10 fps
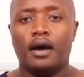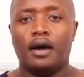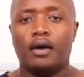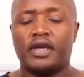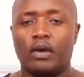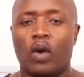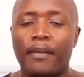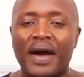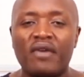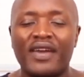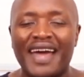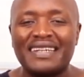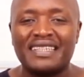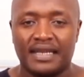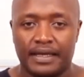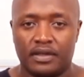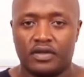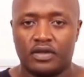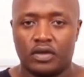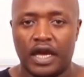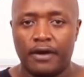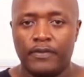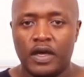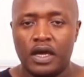Okay, why am I reacting like this? Okay.